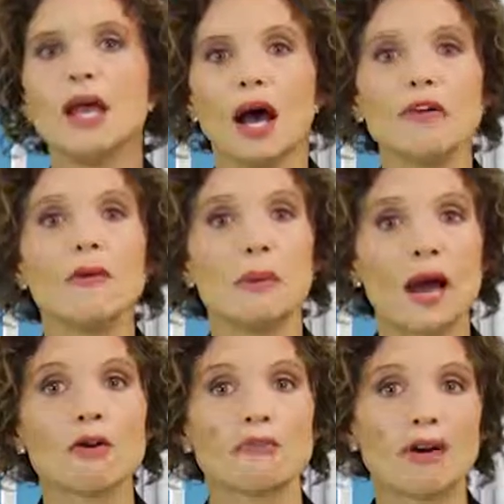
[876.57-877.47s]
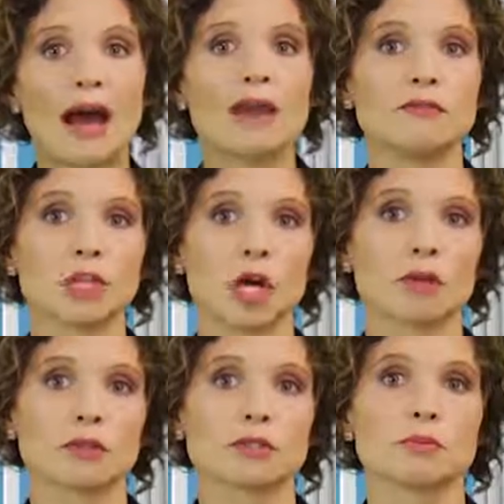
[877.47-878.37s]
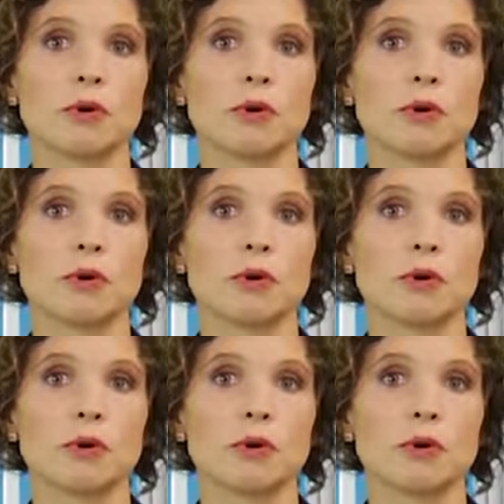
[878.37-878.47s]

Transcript: of about $5